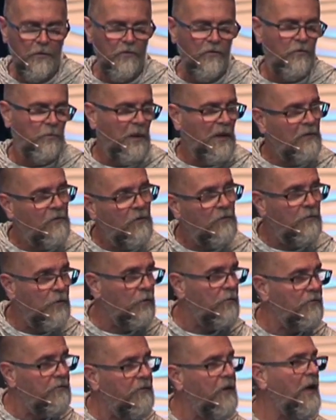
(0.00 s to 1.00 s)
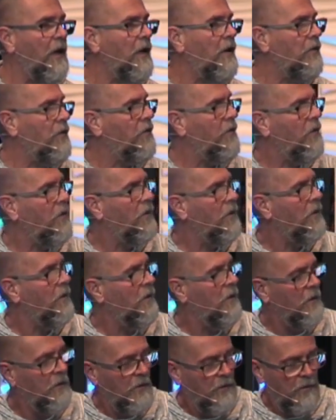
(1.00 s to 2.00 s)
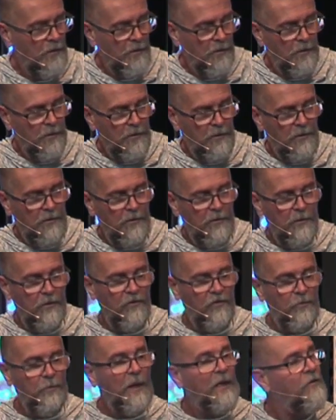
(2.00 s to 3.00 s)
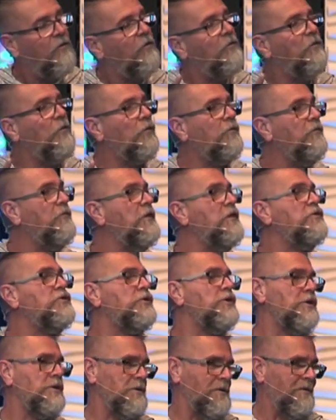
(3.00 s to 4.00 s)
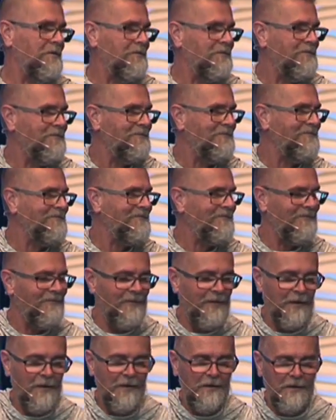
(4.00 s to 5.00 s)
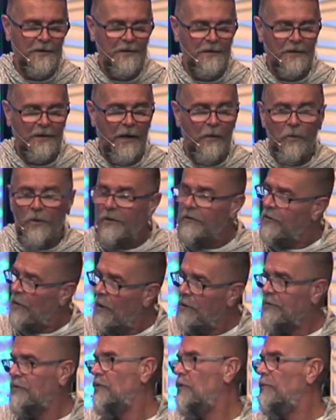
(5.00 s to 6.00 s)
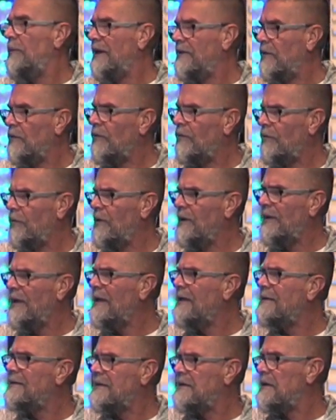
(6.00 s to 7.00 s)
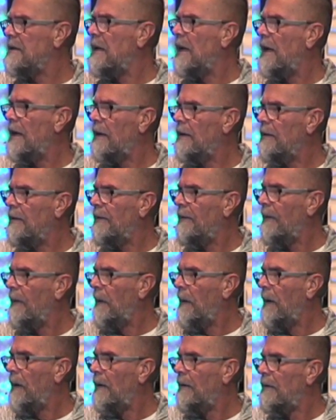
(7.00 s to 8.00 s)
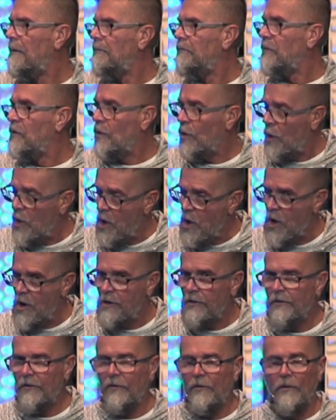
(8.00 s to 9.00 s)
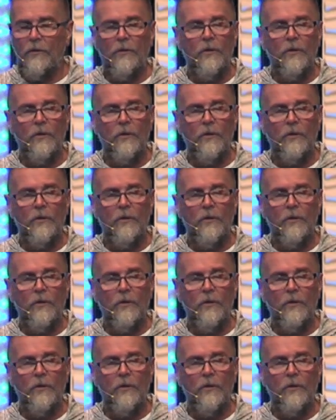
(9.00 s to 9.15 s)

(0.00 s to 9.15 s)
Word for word: space of your faith, the space of your vision. And I want to talk to you about those three things tonight your heart,